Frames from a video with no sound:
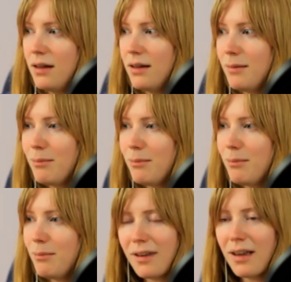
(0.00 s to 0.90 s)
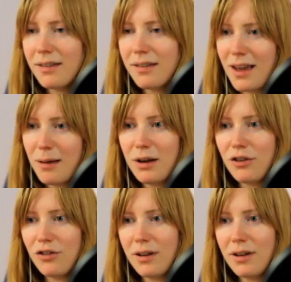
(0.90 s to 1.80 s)
medium-sized
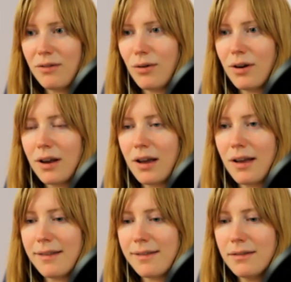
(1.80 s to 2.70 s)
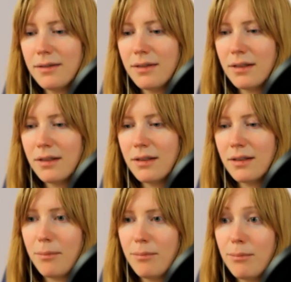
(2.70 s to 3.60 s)
collaboration i've organized
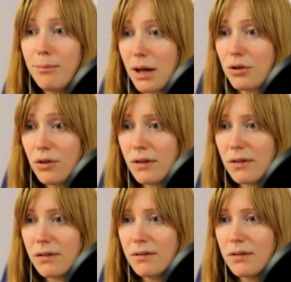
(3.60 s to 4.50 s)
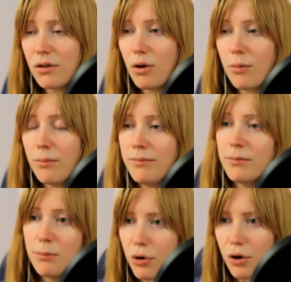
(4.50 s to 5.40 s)
um, bundles so
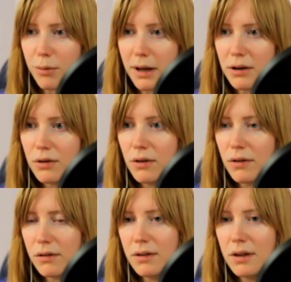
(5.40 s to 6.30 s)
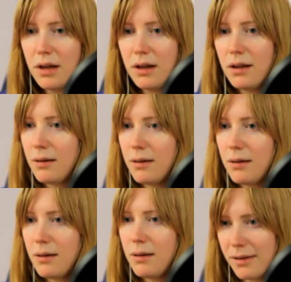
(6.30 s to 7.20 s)
book bundles
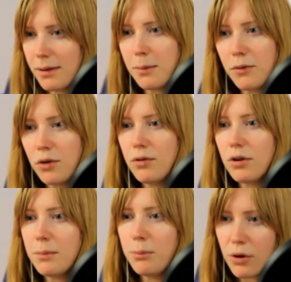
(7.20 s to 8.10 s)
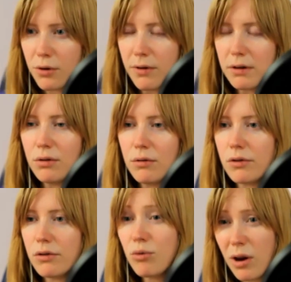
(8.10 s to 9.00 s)
maybe some of you have heard of BookFunnel or
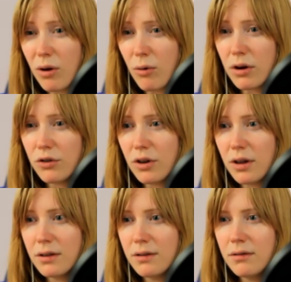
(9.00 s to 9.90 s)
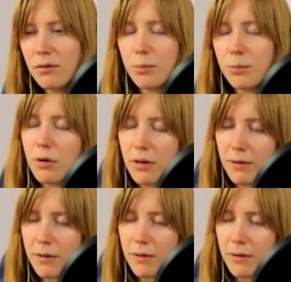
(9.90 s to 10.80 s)
StoryOrigin or
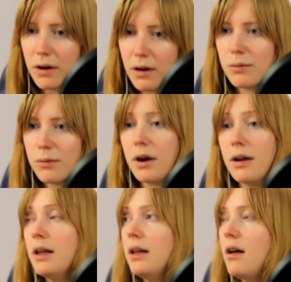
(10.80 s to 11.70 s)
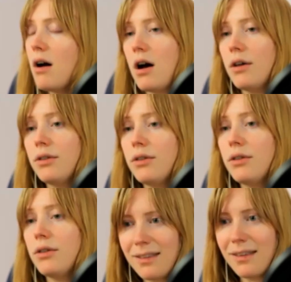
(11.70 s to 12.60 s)
prolific works where authors
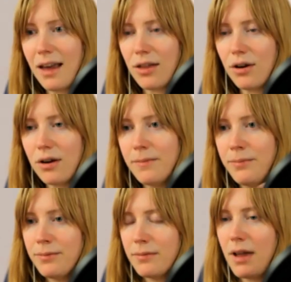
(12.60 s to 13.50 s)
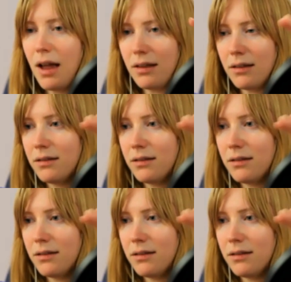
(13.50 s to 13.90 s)
get together and